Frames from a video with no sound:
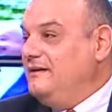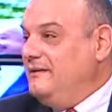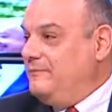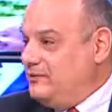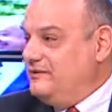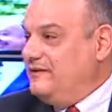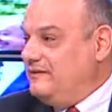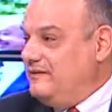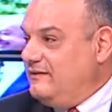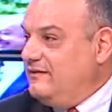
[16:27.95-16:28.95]
a
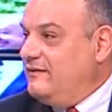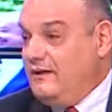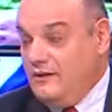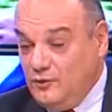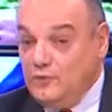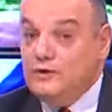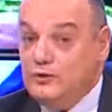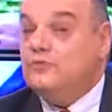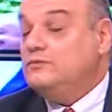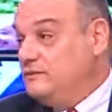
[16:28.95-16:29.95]
protector. And we
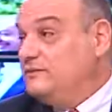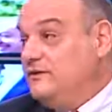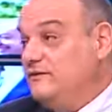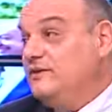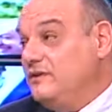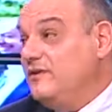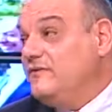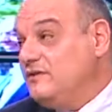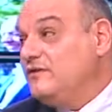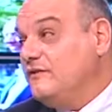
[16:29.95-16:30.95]
do give the
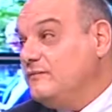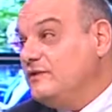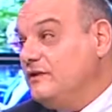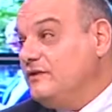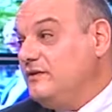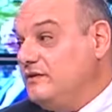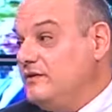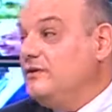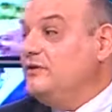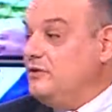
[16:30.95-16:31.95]
services of protectors
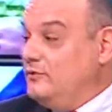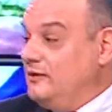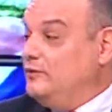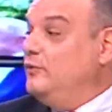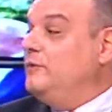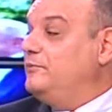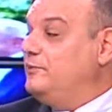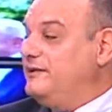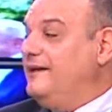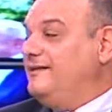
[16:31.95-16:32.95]
so that we will
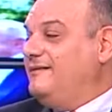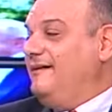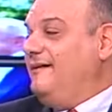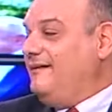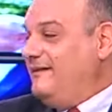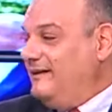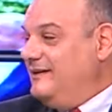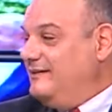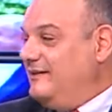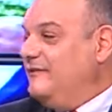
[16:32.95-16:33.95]
protect our
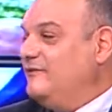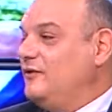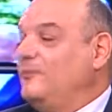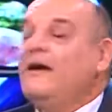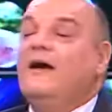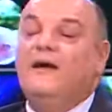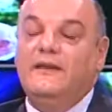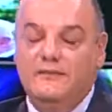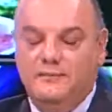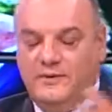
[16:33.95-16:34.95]
client from
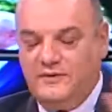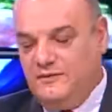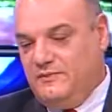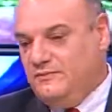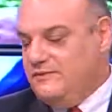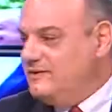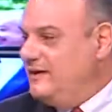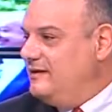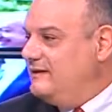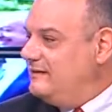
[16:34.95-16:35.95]
any possible
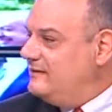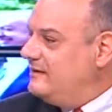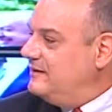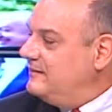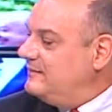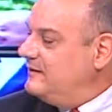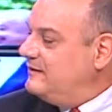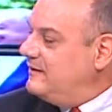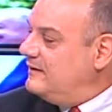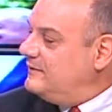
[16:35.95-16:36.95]
mistake that the
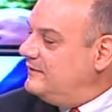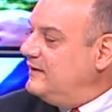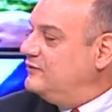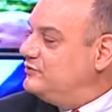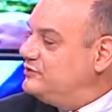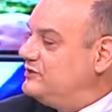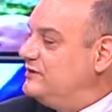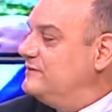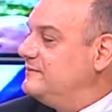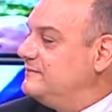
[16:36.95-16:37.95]
fiduciary
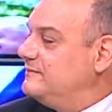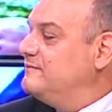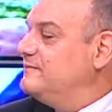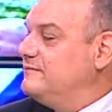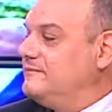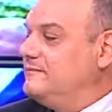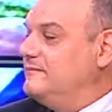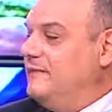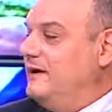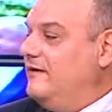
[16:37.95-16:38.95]

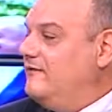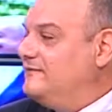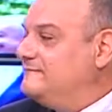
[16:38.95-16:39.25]
may have.